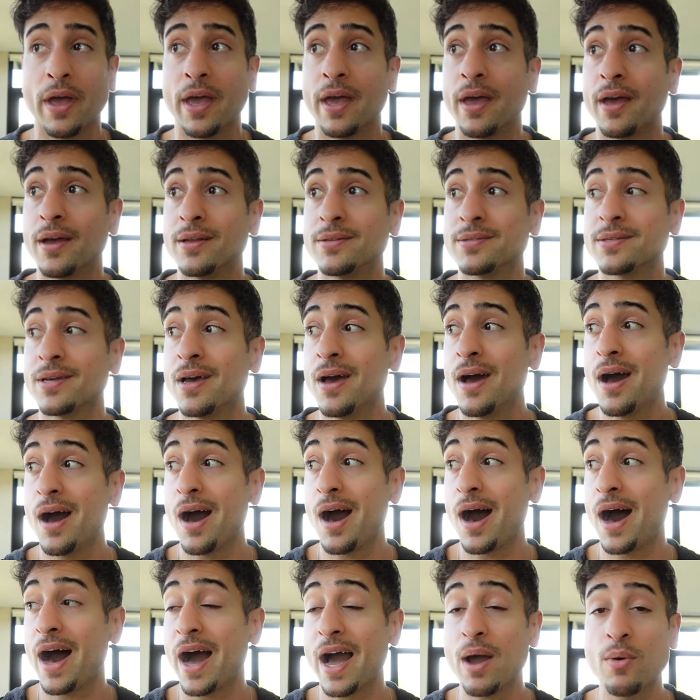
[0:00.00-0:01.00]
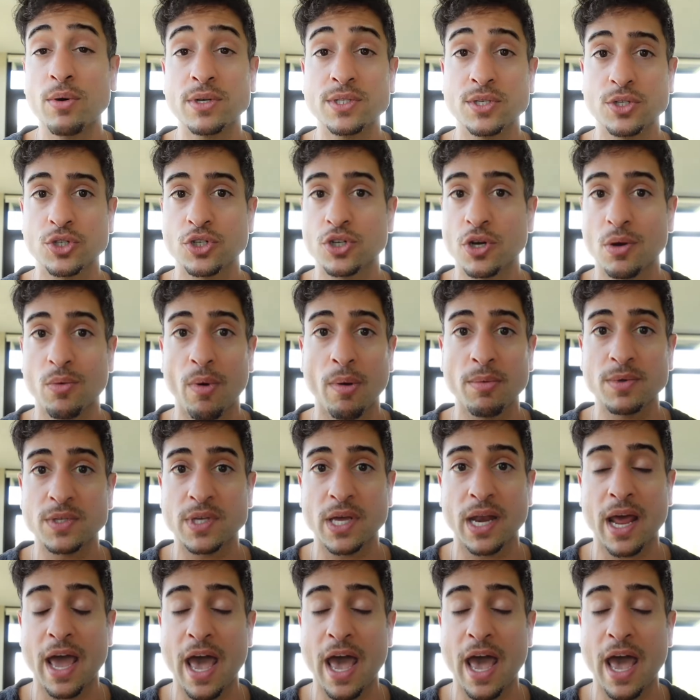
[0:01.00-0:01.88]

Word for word: And I wasn't sure what was gonna